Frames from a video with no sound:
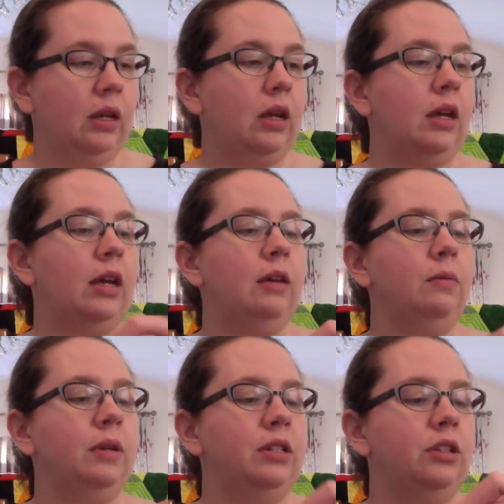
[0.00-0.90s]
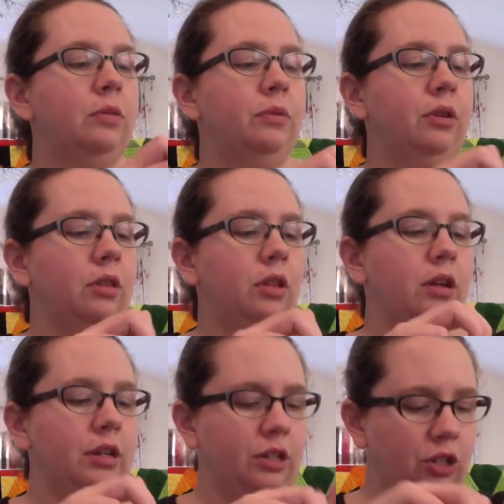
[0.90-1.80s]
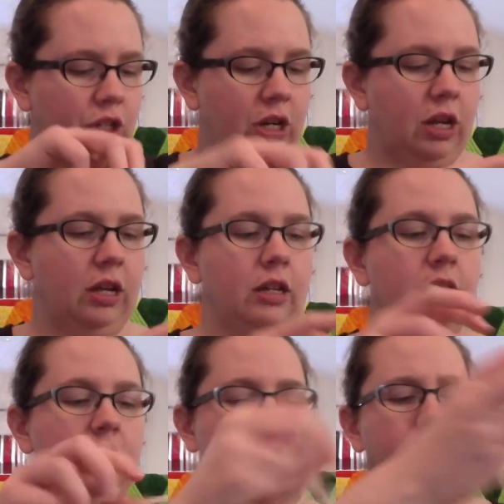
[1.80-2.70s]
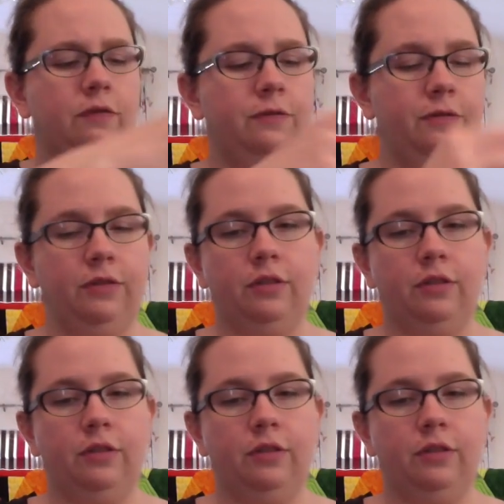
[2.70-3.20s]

I went to the book launch of